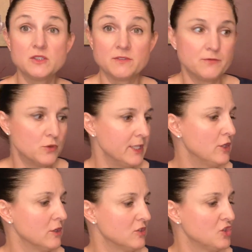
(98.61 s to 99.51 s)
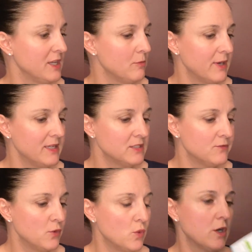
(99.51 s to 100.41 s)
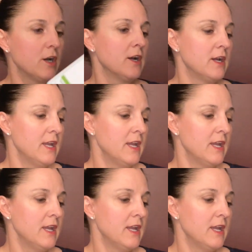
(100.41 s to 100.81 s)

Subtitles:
fully cooked chicken breast for,